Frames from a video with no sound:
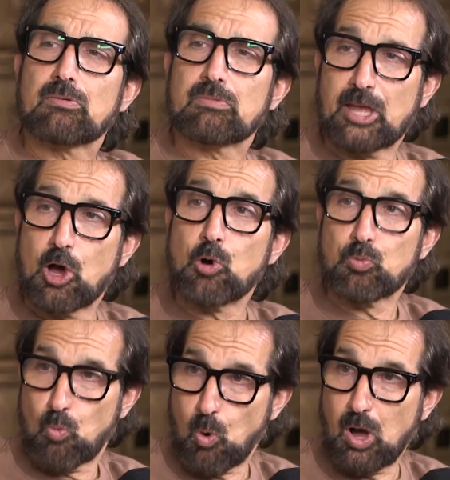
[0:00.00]
they
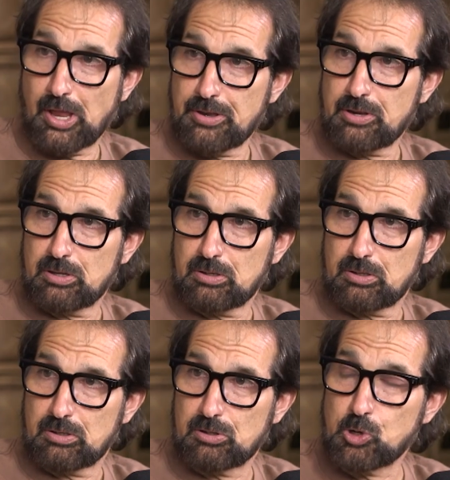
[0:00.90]
own one
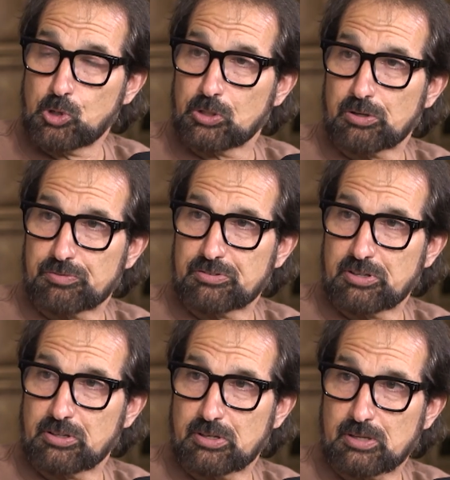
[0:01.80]
nuclear
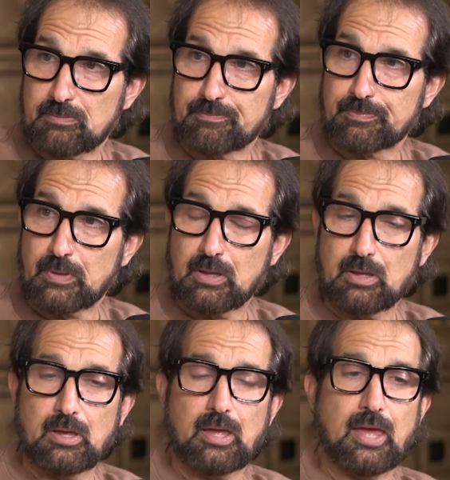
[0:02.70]
facility,
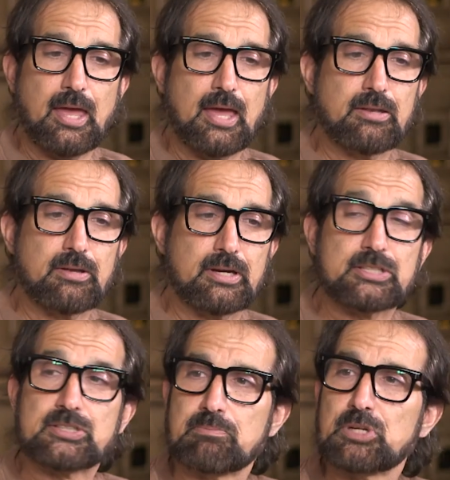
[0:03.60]
and
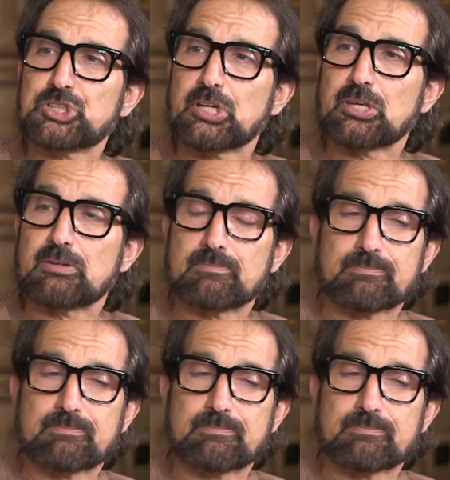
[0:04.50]
it's in Michigan.